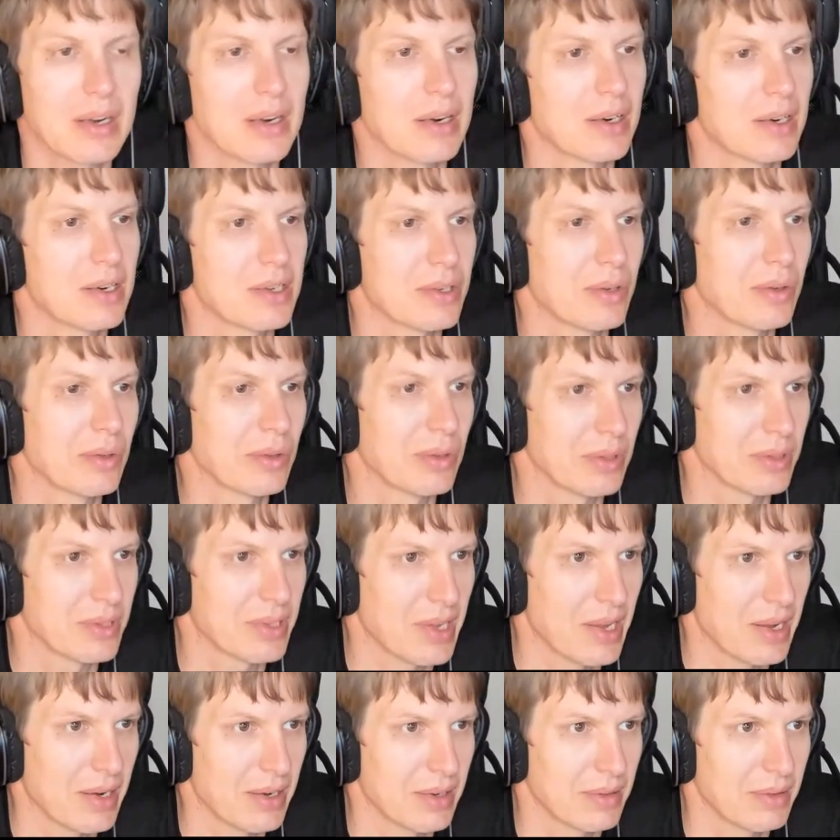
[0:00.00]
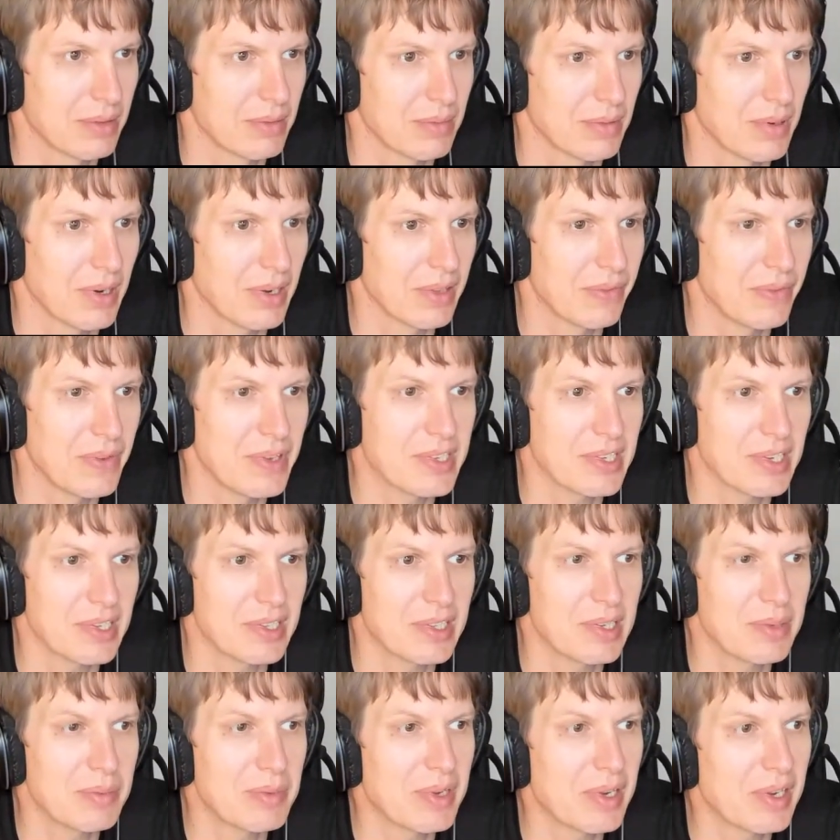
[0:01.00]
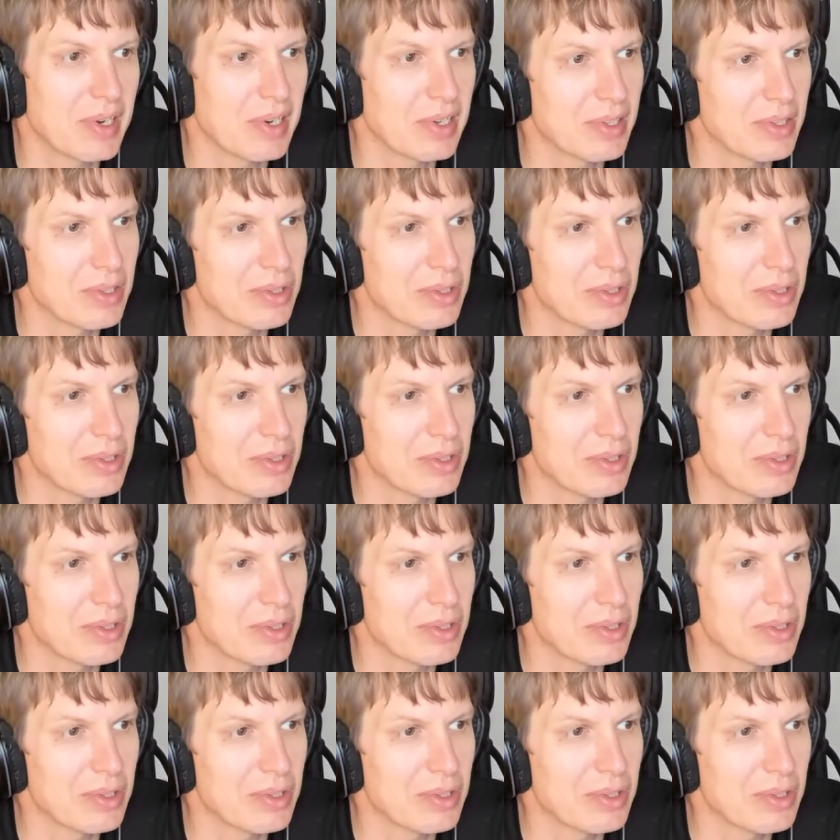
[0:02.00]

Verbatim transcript: horizontal scaling right? These are typically